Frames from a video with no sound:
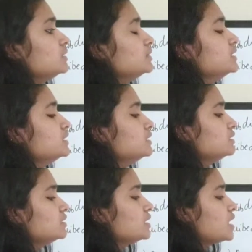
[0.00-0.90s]
the
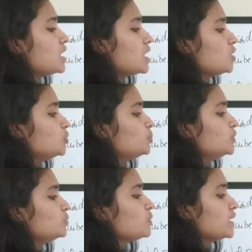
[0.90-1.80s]

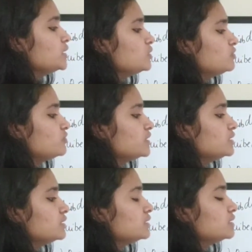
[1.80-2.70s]
output Y of
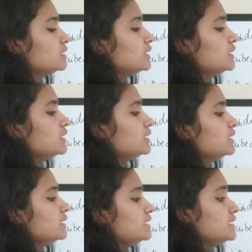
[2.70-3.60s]
n
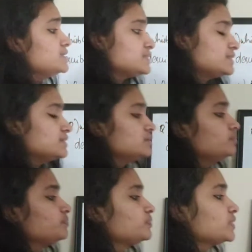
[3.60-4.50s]
is the